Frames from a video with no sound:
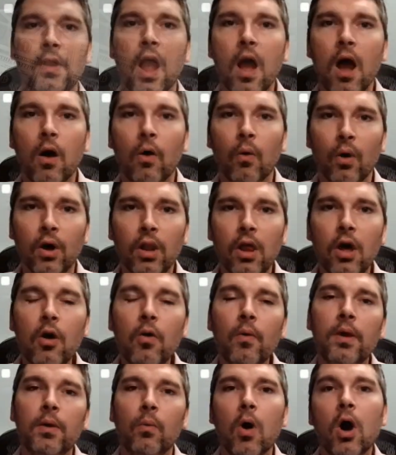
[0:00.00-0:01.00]
Well, hello
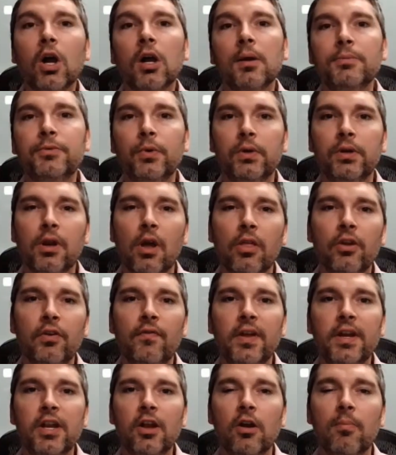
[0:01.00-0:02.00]
and welcome to another
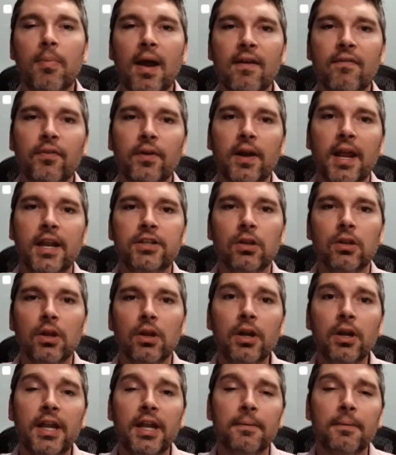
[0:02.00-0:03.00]
video by Financial
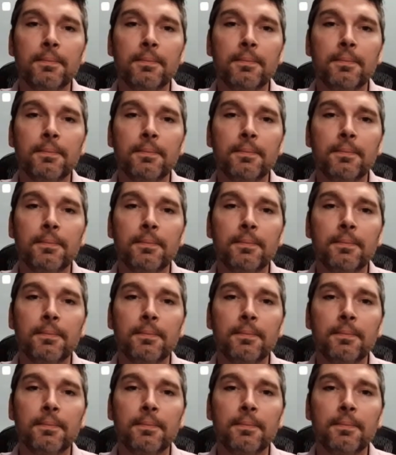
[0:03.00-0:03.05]
Earning.